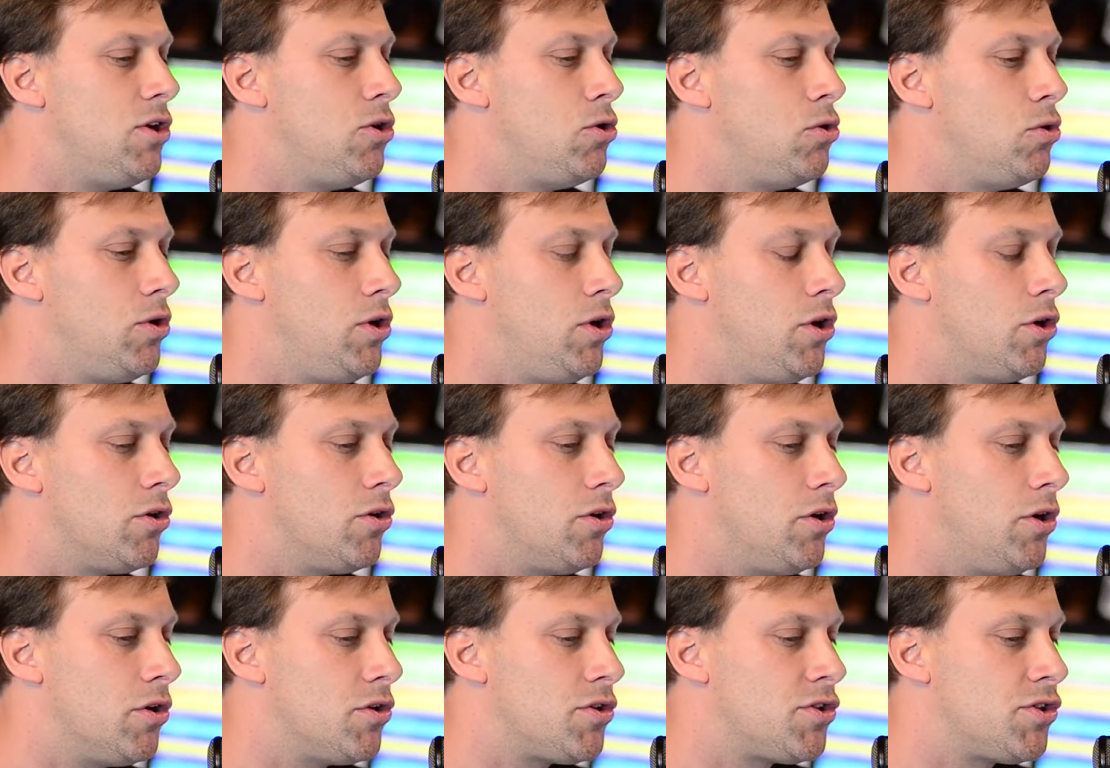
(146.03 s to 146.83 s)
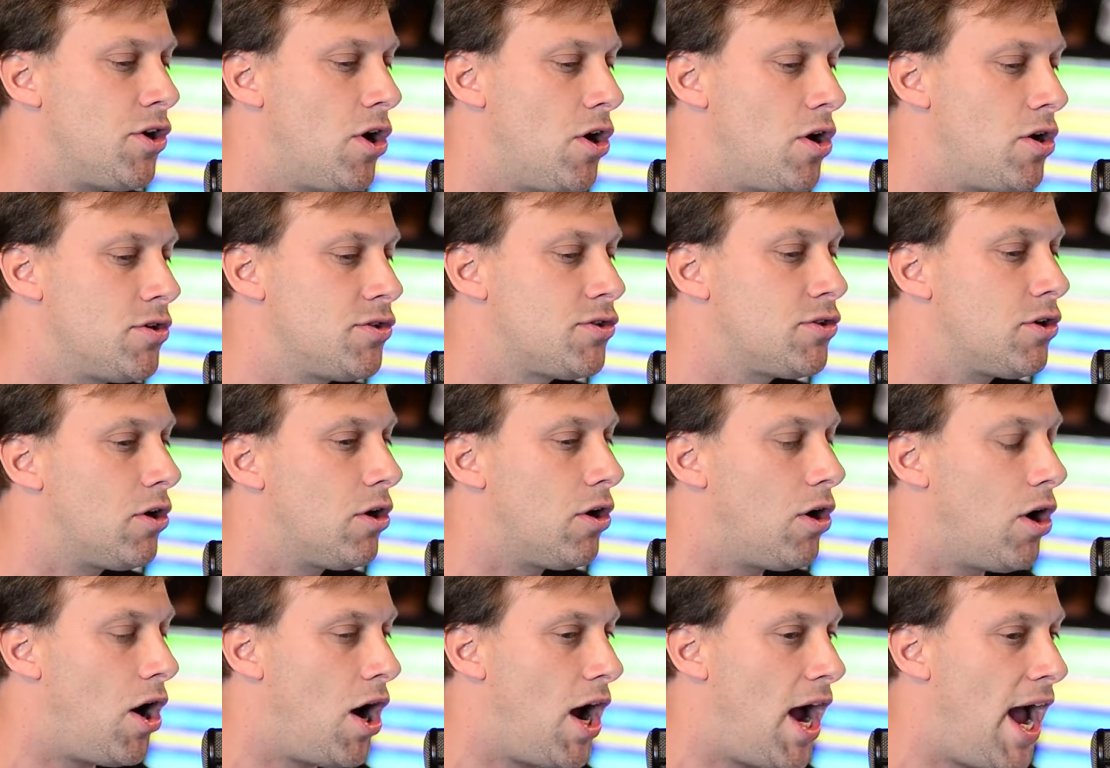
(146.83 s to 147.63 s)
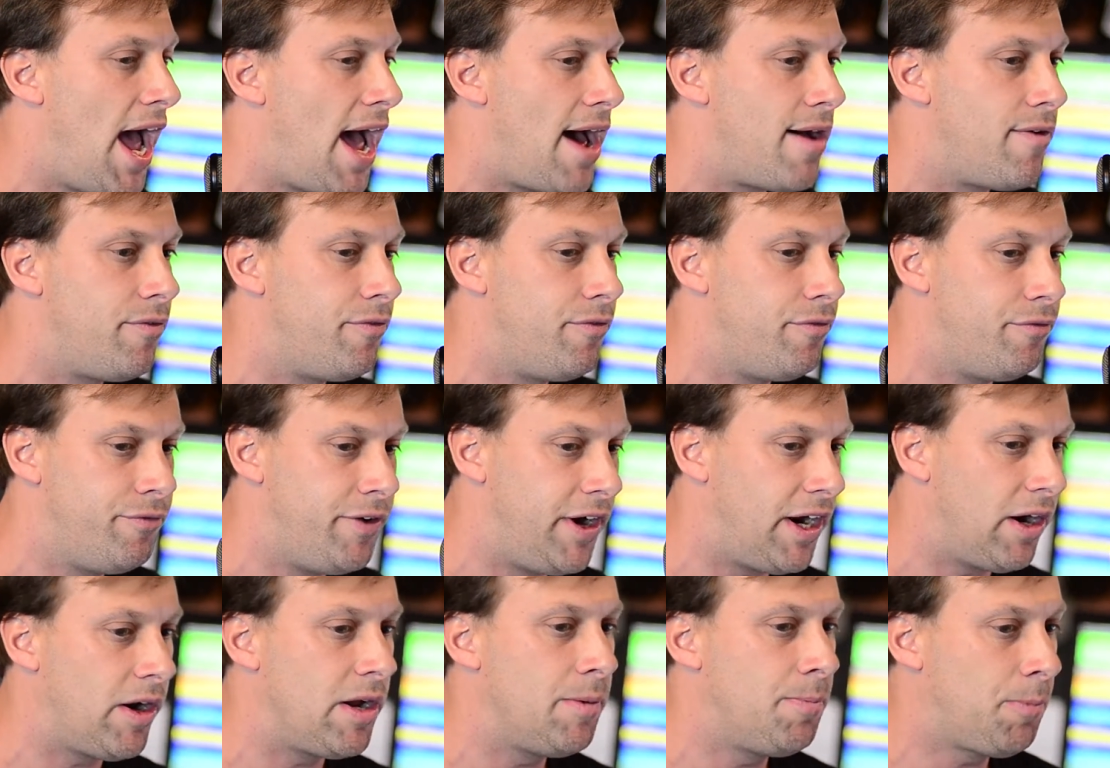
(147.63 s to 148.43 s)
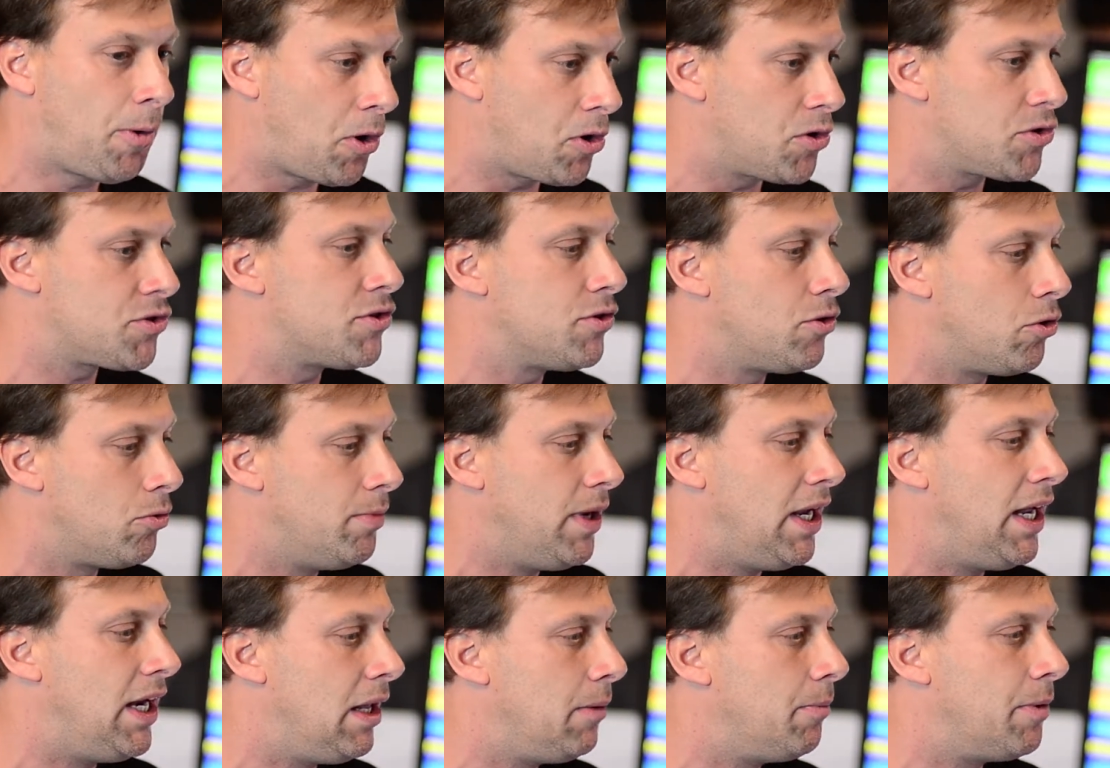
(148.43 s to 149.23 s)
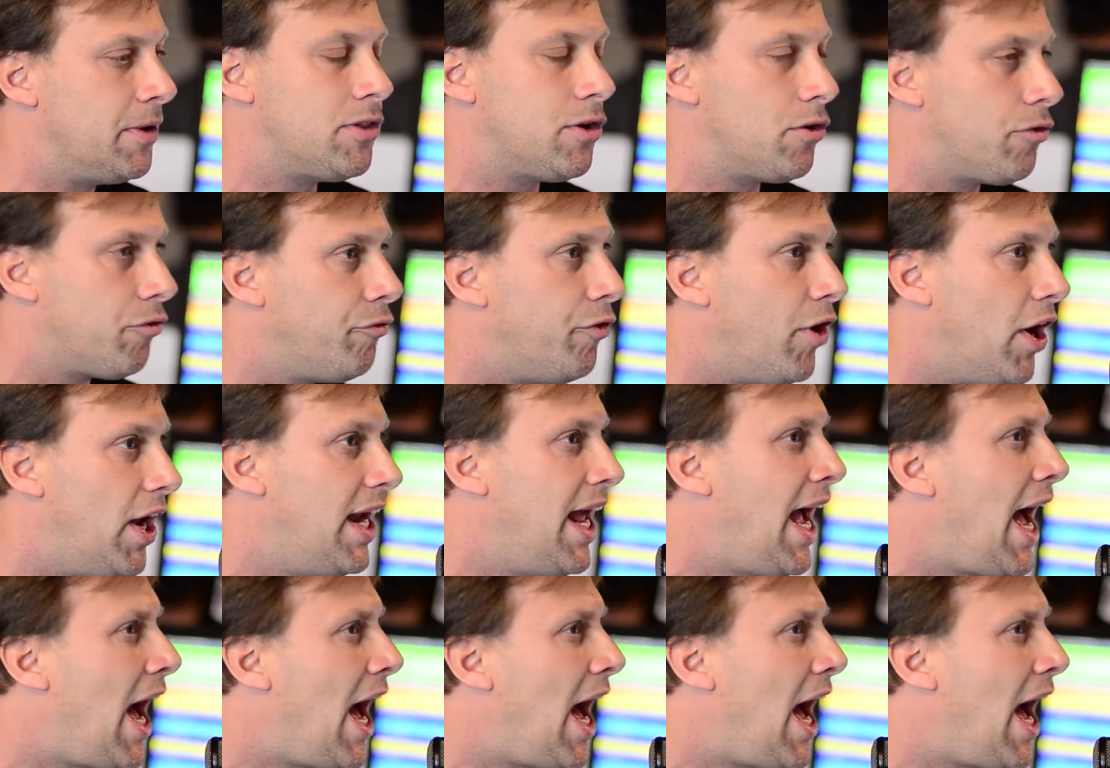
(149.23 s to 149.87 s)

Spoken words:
Your songs are have very personal meaning, but they're fun.